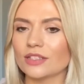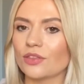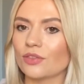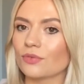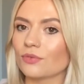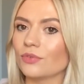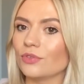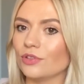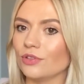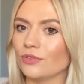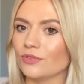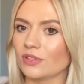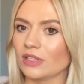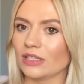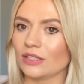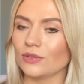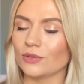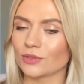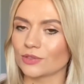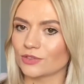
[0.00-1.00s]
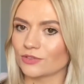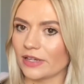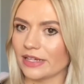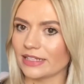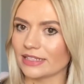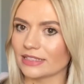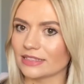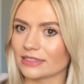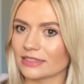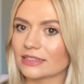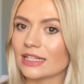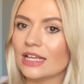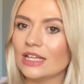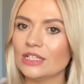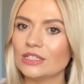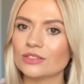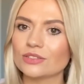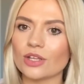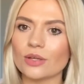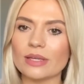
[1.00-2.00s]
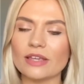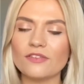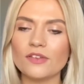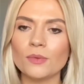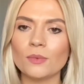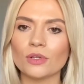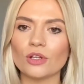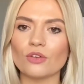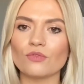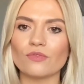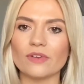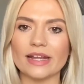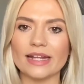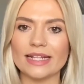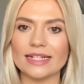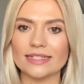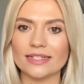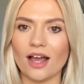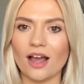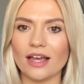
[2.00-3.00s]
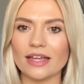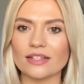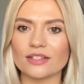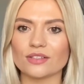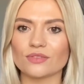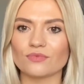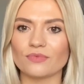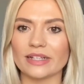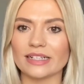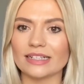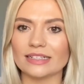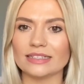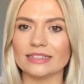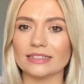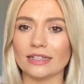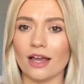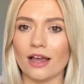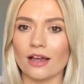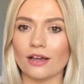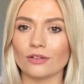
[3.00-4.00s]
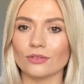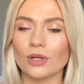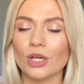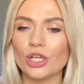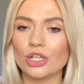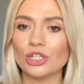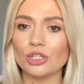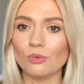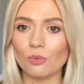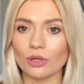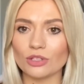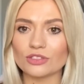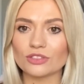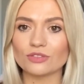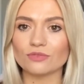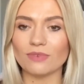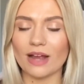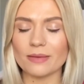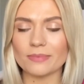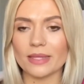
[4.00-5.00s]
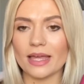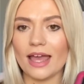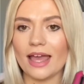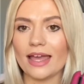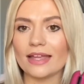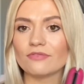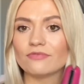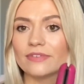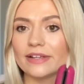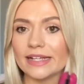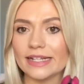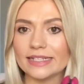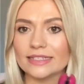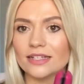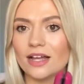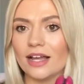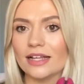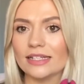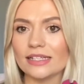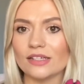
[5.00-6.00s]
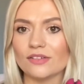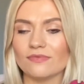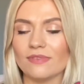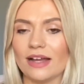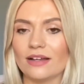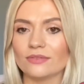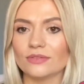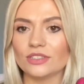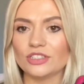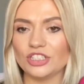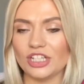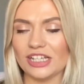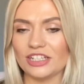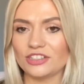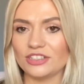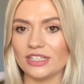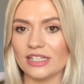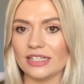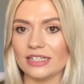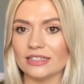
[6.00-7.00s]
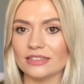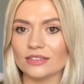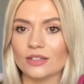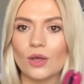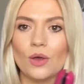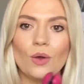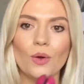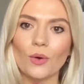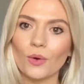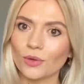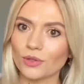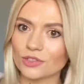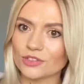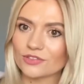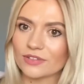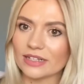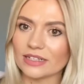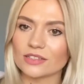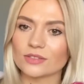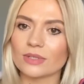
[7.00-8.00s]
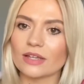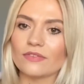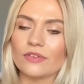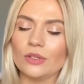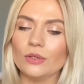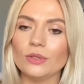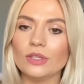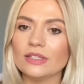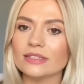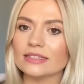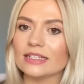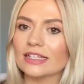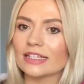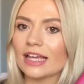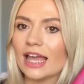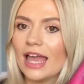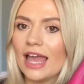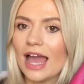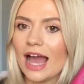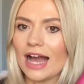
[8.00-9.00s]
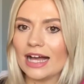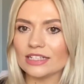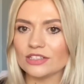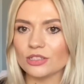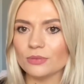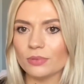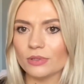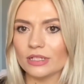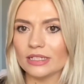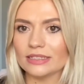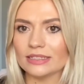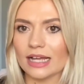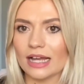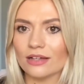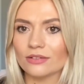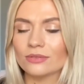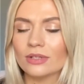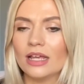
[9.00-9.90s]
through using your straighteners. So if you want a really tight ringleted curl, you want to wrap the hair really tightly around the GHDs or the straighteners, whatever you're using, as you pull it down.